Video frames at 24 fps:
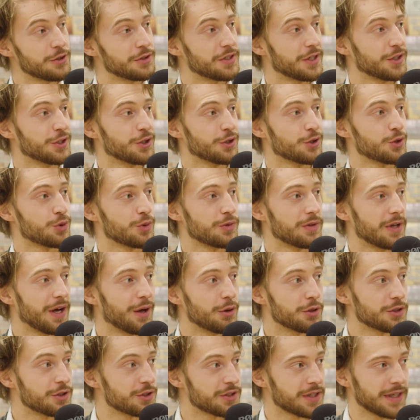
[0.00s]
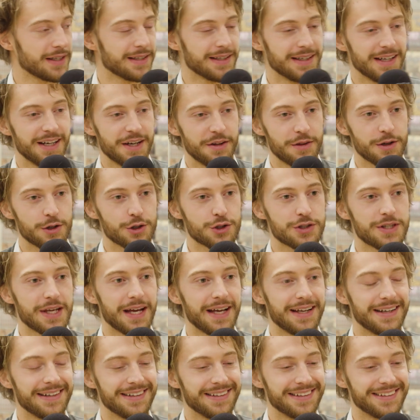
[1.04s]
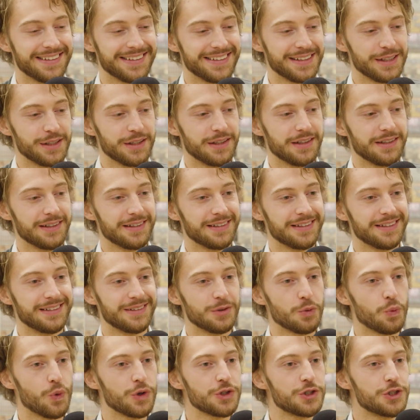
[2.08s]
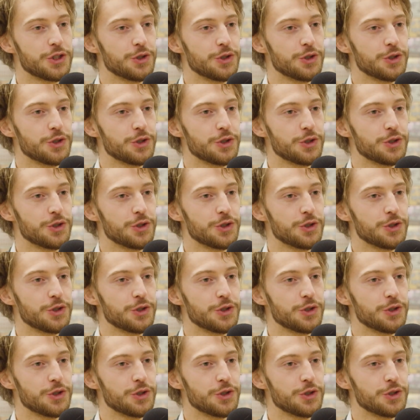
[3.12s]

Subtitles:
said, cursed with knowledge, it's like there's that. Once